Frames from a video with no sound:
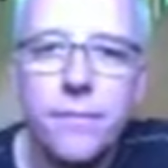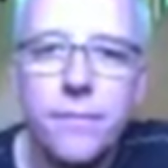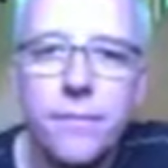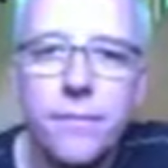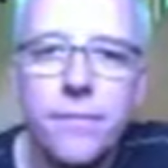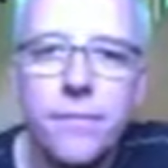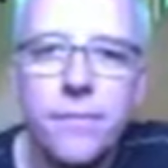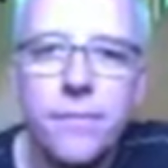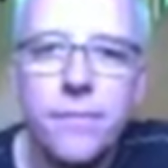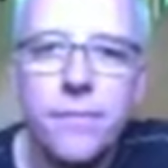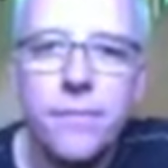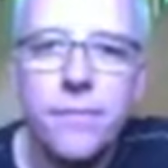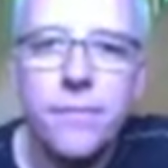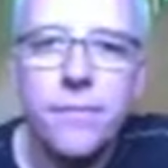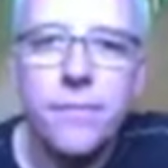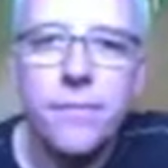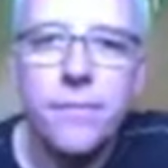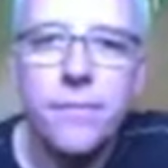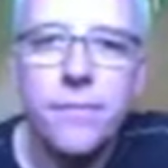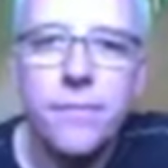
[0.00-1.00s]

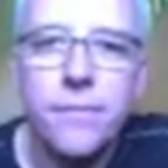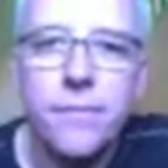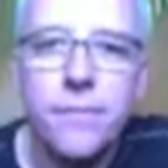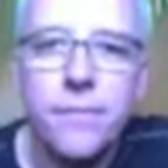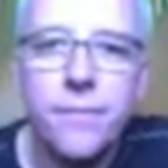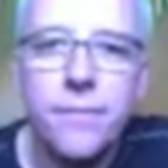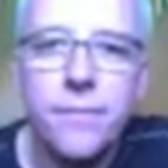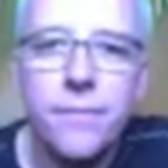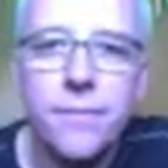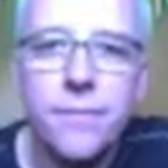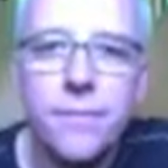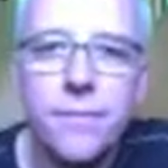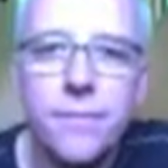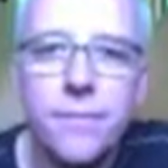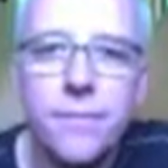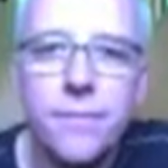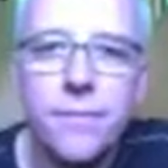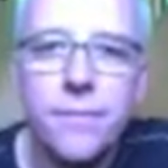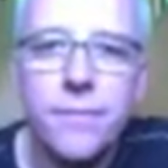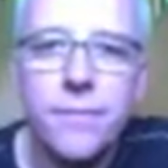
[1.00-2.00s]

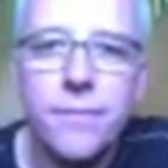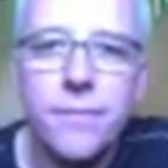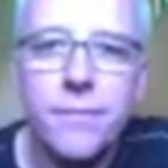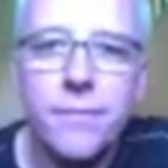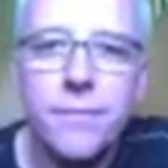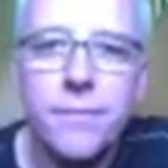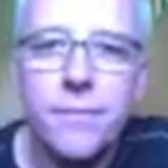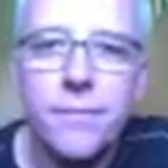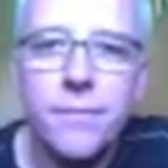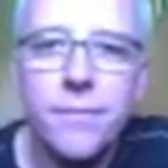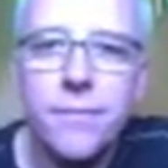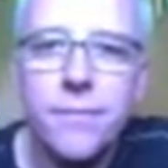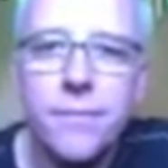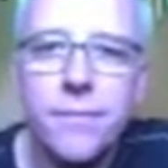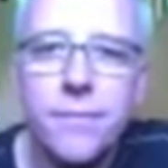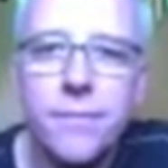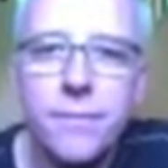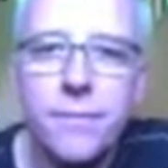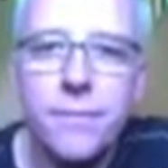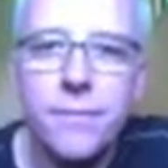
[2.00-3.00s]

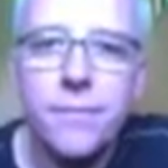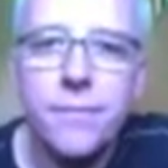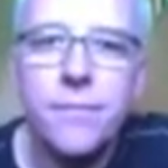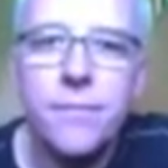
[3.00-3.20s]
This person isn't speaking.